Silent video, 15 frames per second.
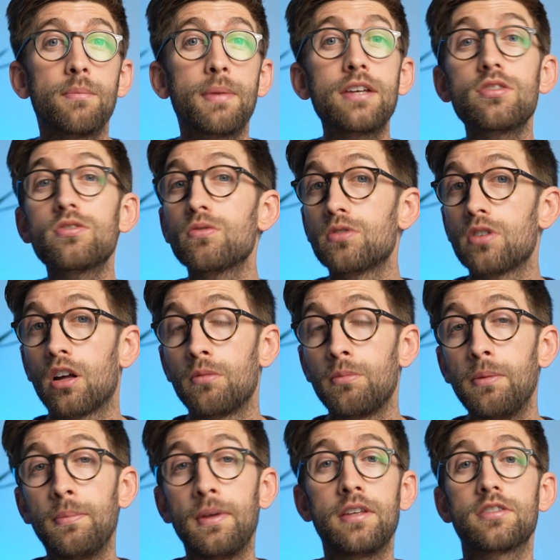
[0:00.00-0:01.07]
Patients'
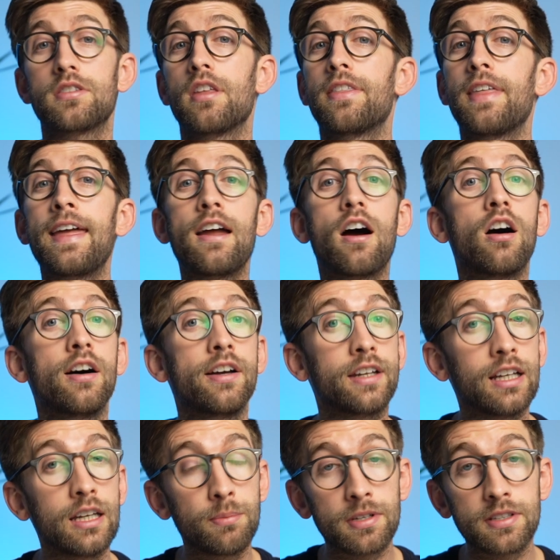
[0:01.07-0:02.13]
autonomy means that they are
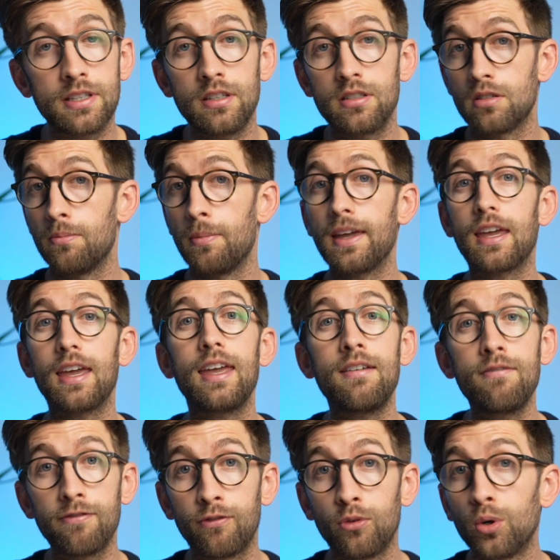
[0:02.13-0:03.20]
at liberty to make
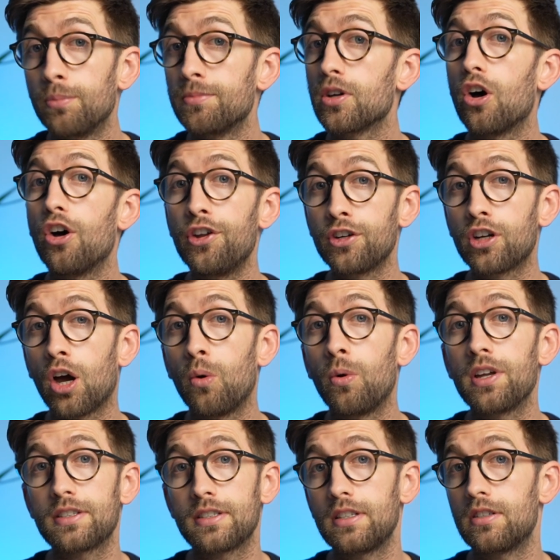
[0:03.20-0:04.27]
informed,
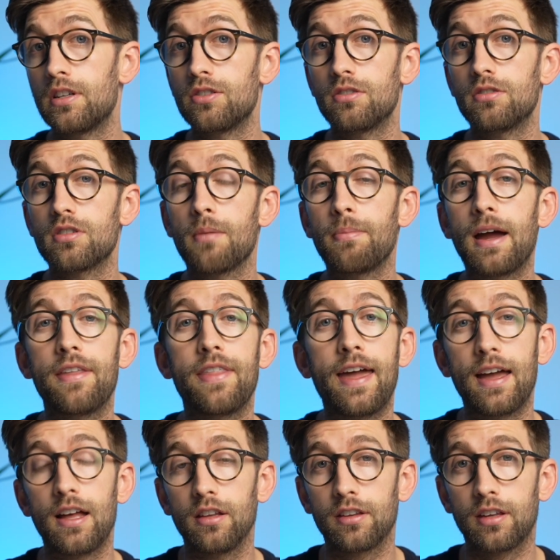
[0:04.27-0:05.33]
uncoerced decisions about their
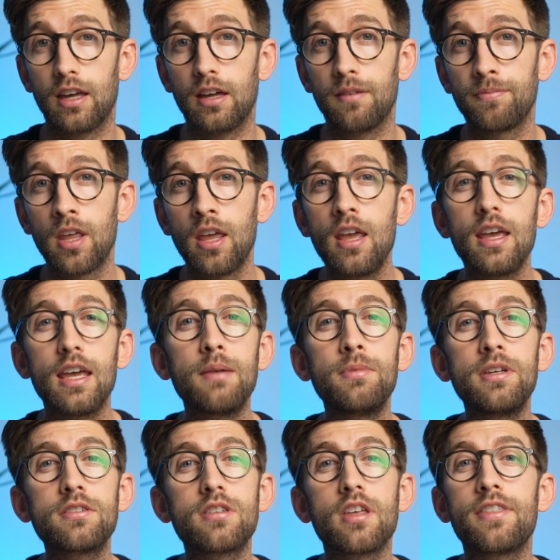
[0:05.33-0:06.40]
healthcare. It
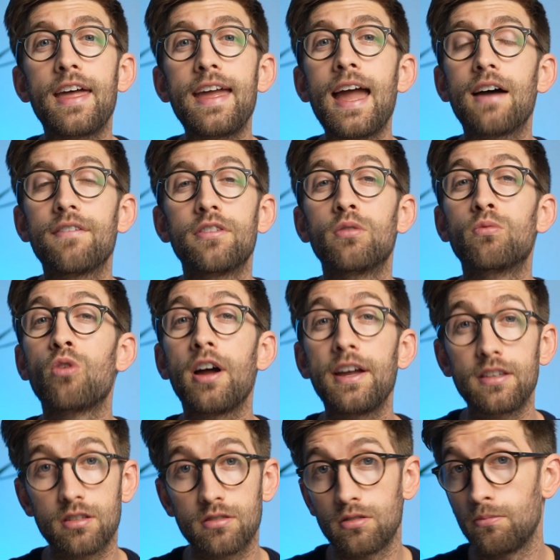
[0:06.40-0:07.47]
means that they have the
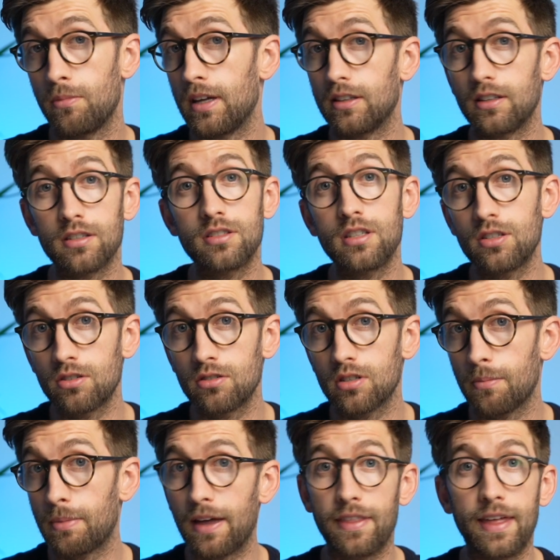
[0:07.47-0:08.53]
right to make decisions
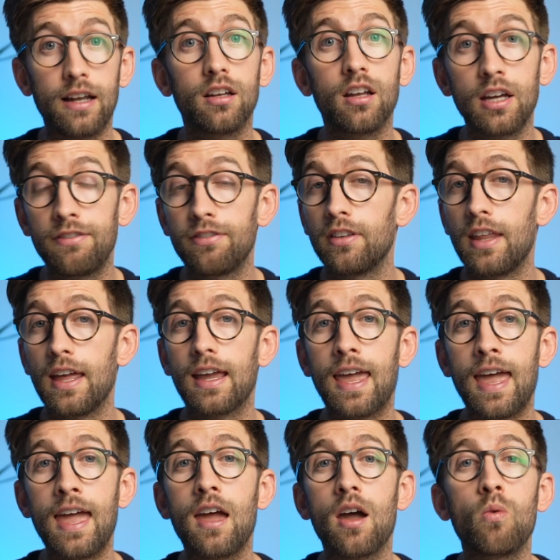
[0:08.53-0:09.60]
about their life and their
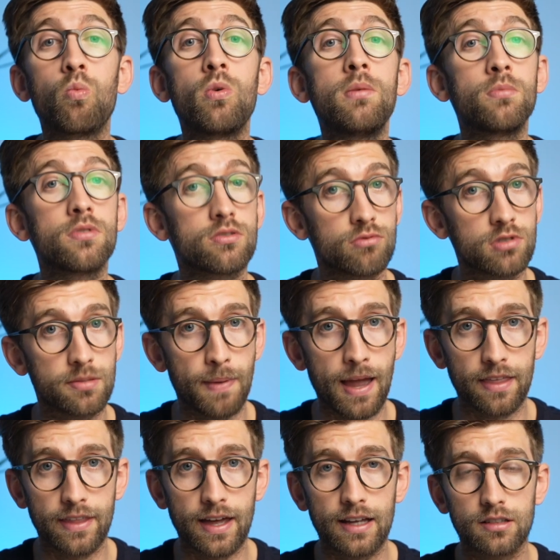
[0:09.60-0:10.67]
care, and we must
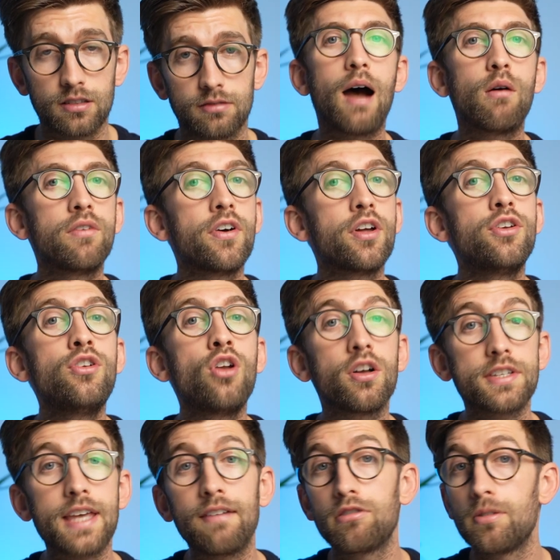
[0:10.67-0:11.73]
respect that. However,
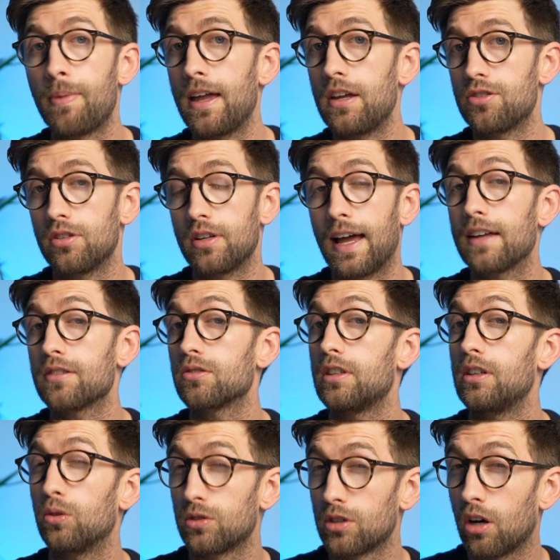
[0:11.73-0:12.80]
not every patient has
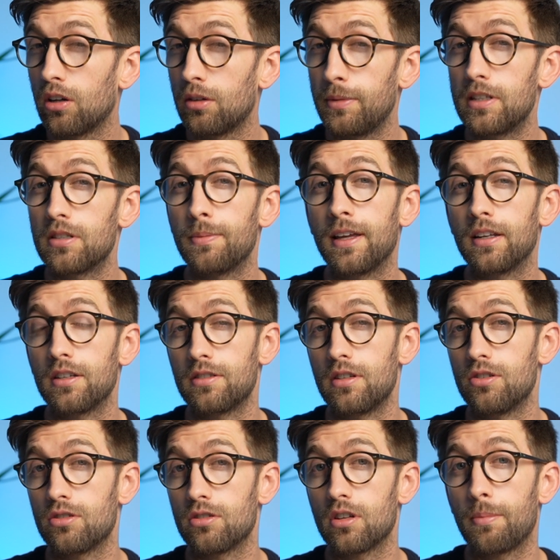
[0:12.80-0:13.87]
the autonomy to make
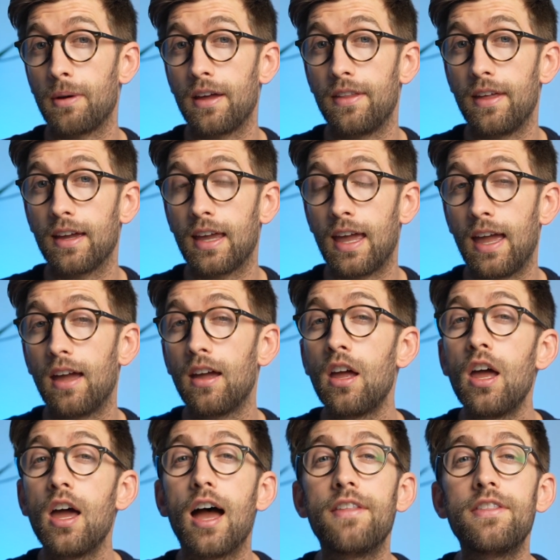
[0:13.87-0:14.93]
decisions about their care,
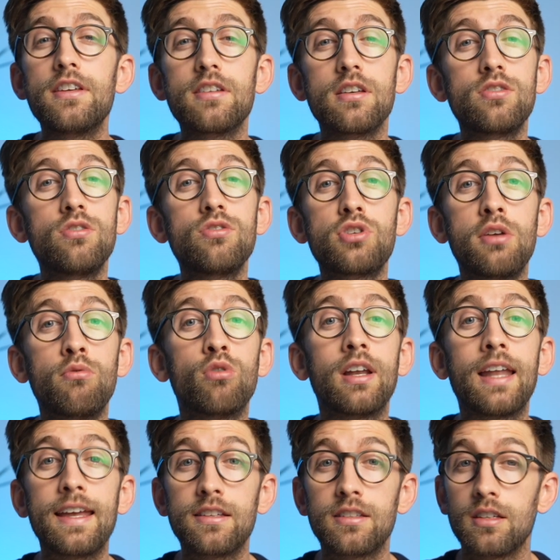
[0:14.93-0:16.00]
and this is usually
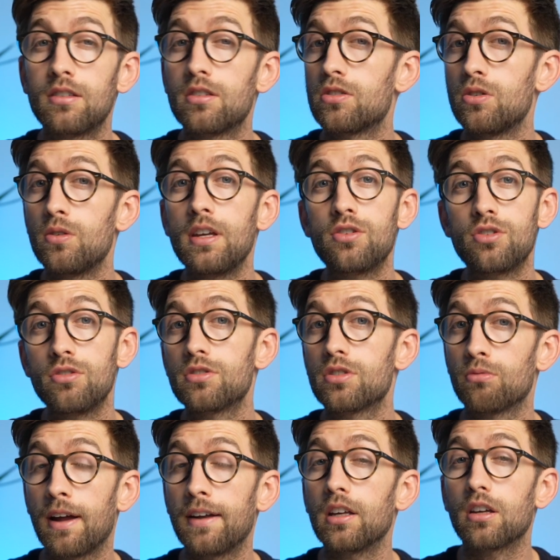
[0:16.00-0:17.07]
related to issues
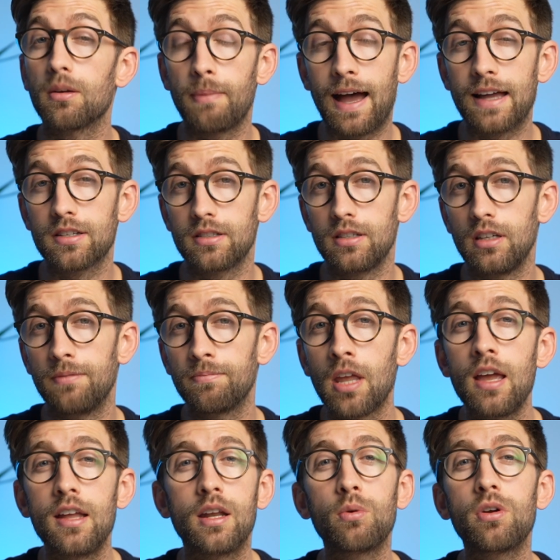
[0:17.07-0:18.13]
surrounding capacity.
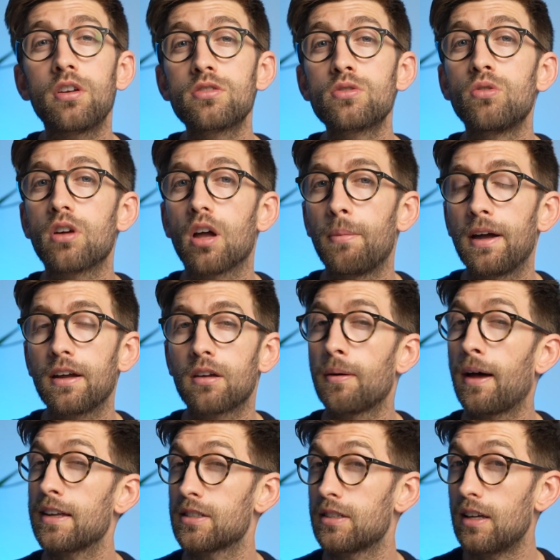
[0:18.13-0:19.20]
Now, we're going to talk about
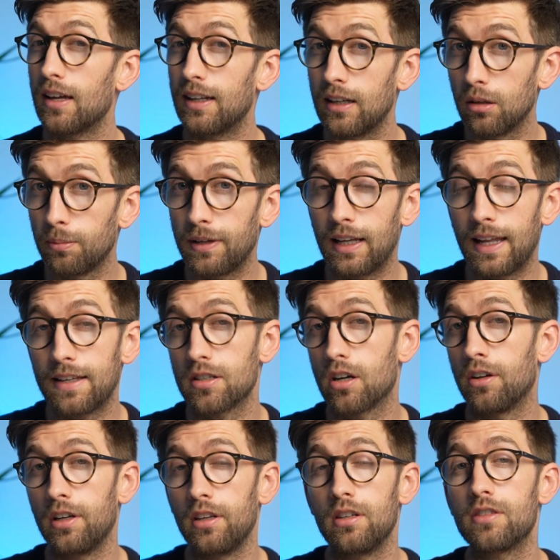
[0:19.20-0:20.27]
capacity a little bit later
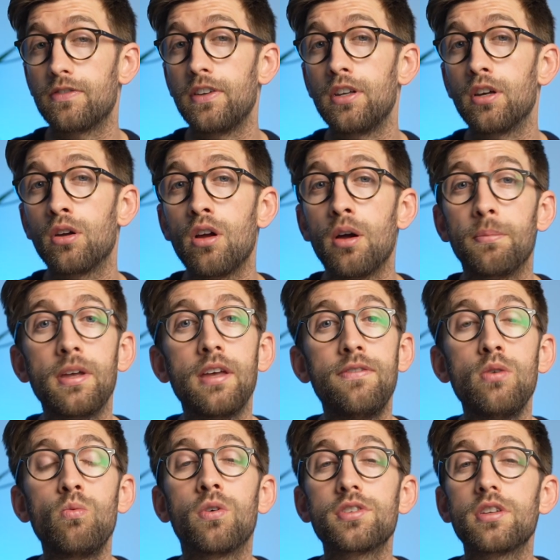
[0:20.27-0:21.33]
on in this video, but if
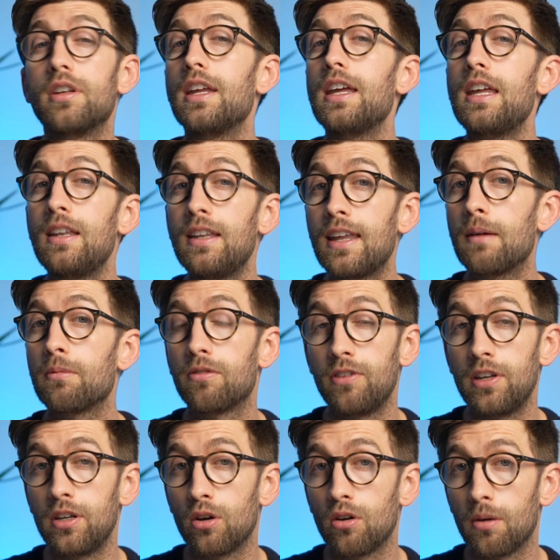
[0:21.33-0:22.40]
you want an in-depth
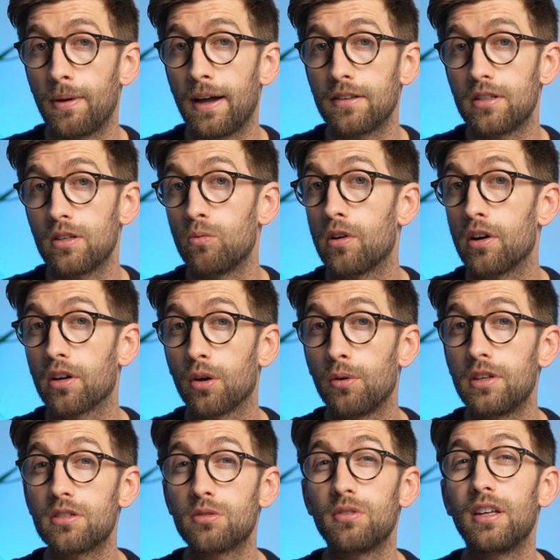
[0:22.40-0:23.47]
video about it where I go
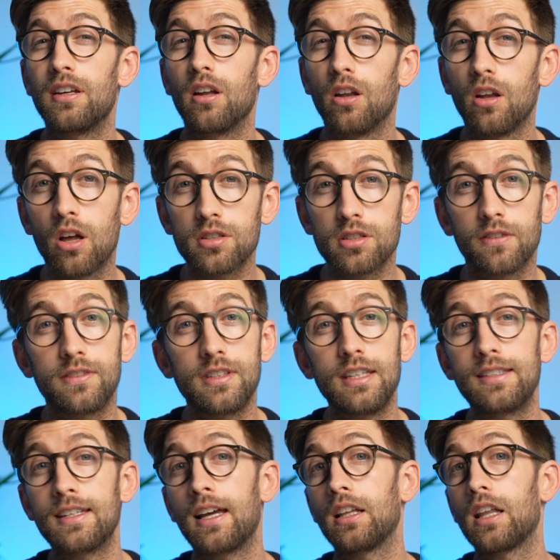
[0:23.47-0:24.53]
into it in a lot of
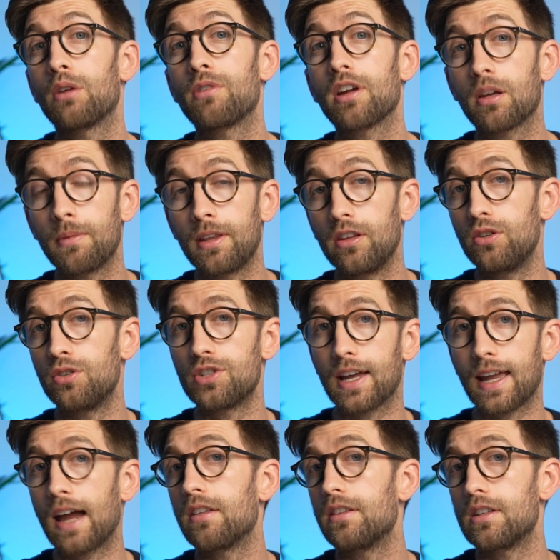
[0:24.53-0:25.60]
detail, I recommend that you
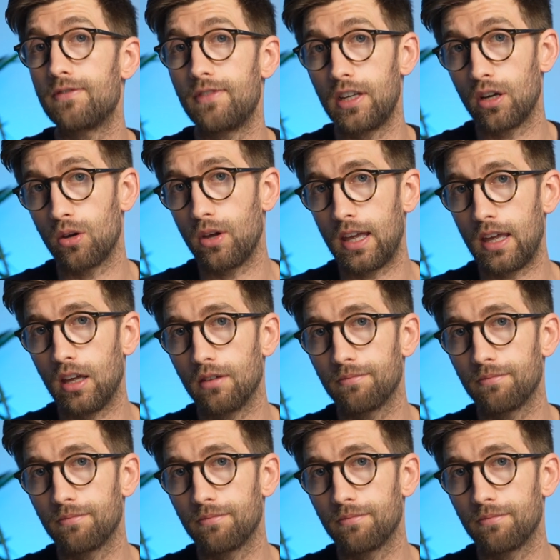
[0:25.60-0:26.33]
check out this video here.